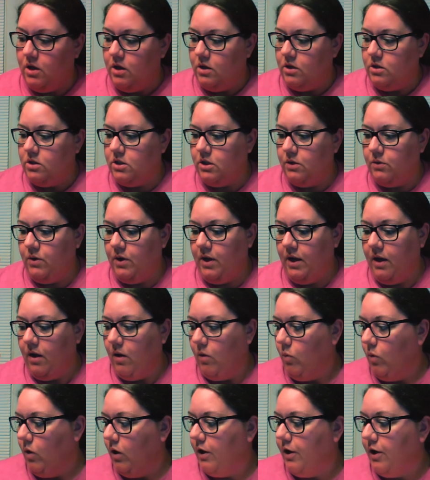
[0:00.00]
So now
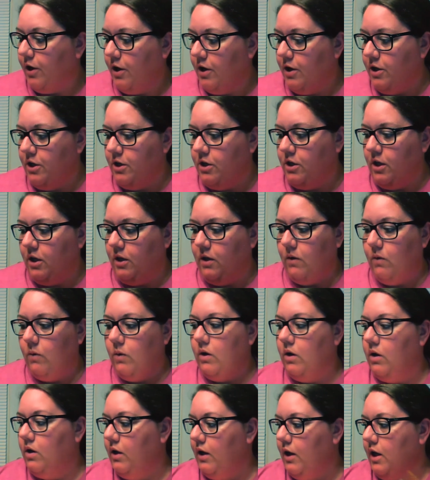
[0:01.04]
what you're going to do
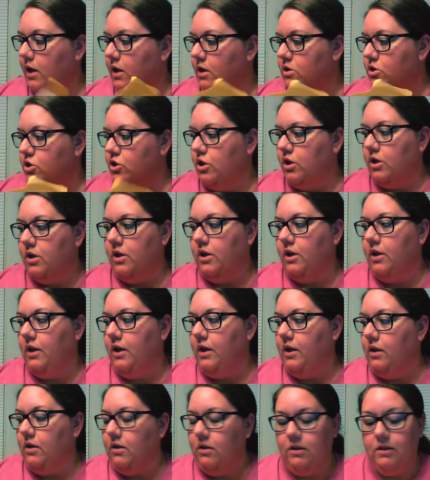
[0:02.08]
is you're going
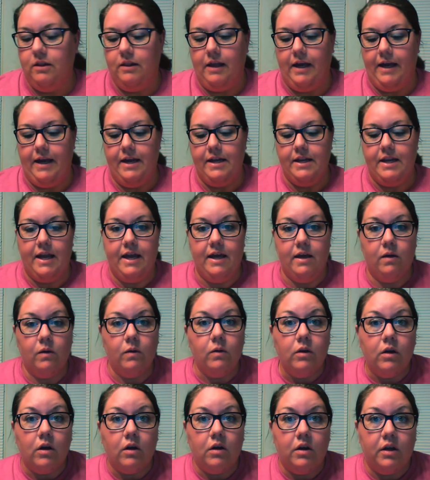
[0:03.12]
to lay it
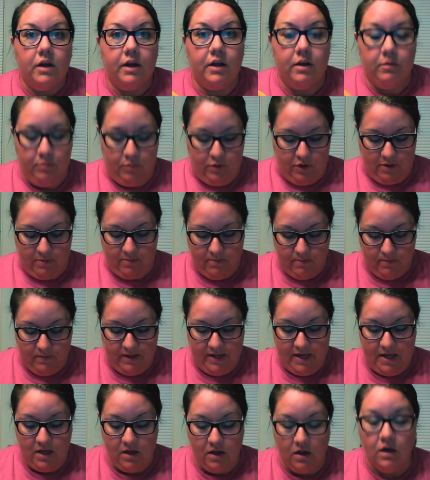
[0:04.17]
down on
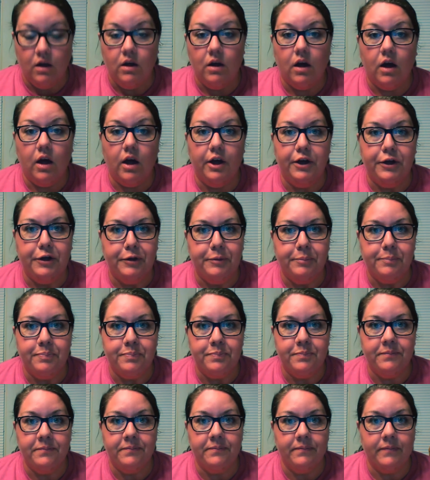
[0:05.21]
probably a
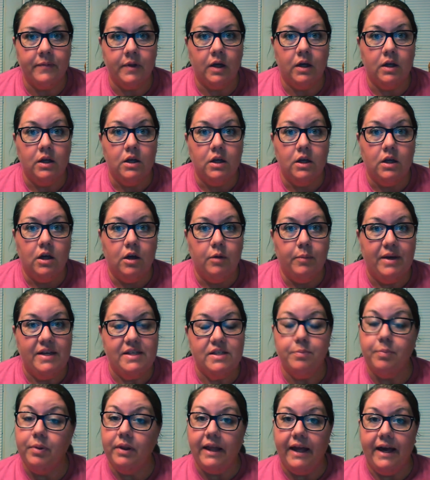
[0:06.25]
piece
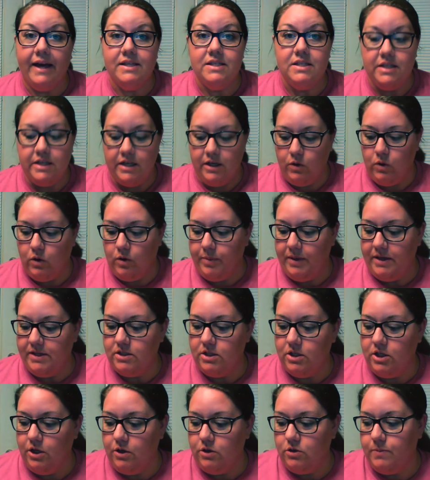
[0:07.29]
of plastic or a piece of
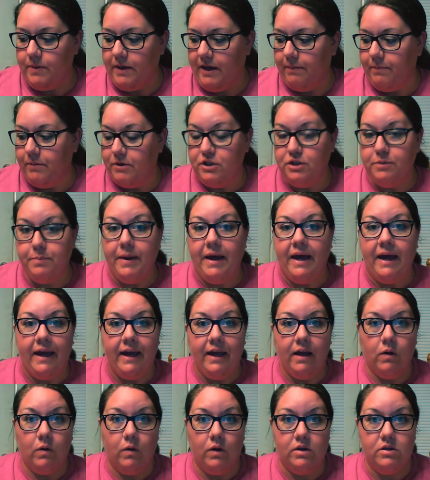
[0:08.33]
newspaper to
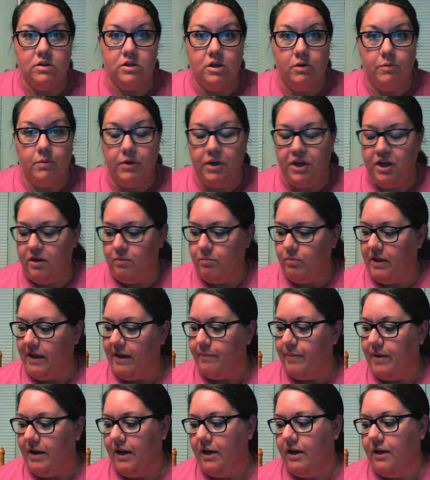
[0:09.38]
paint on, so you won't get black
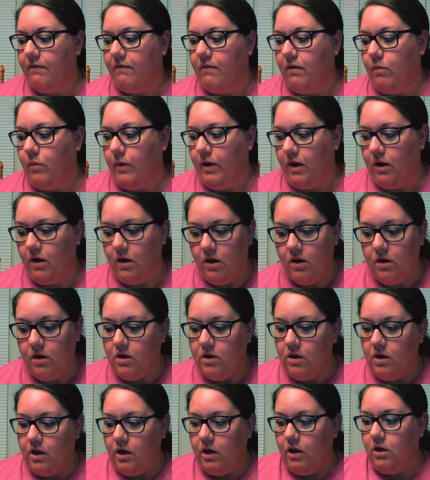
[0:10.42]
paint everywhere.
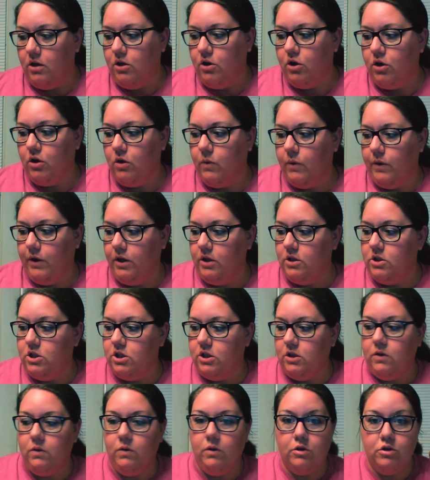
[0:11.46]
And you're going to
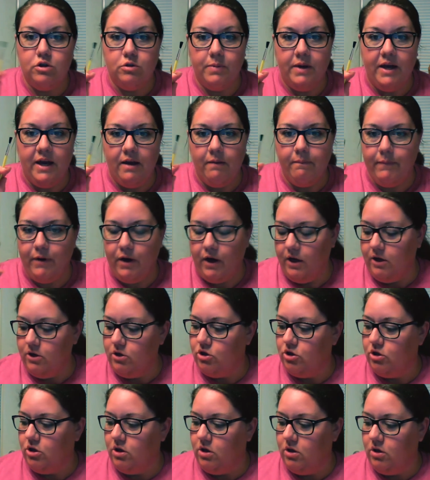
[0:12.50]
use your
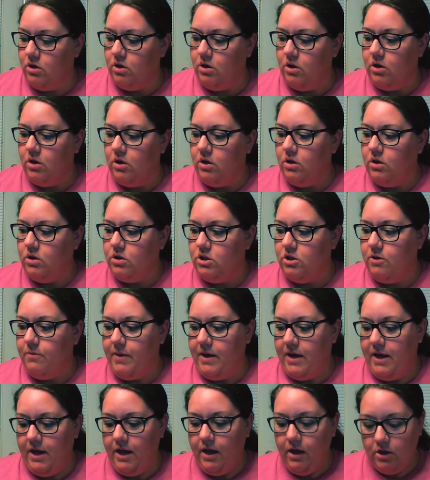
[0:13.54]
paintbrush to
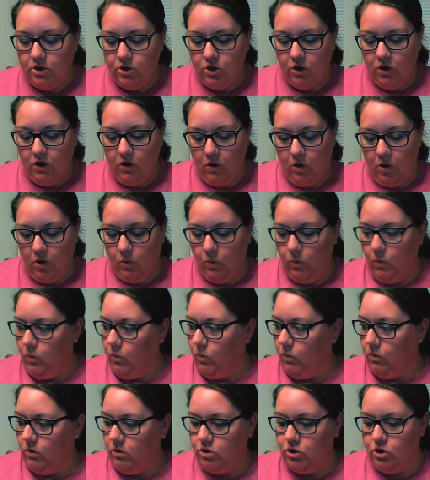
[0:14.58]
paint your
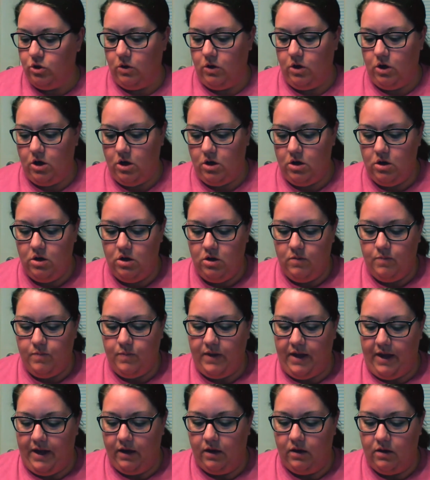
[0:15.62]
whole jar
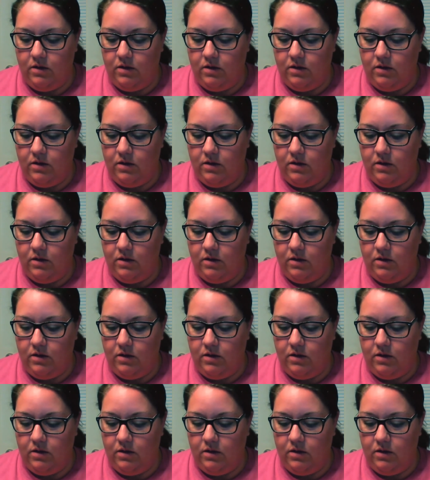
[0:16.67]
black.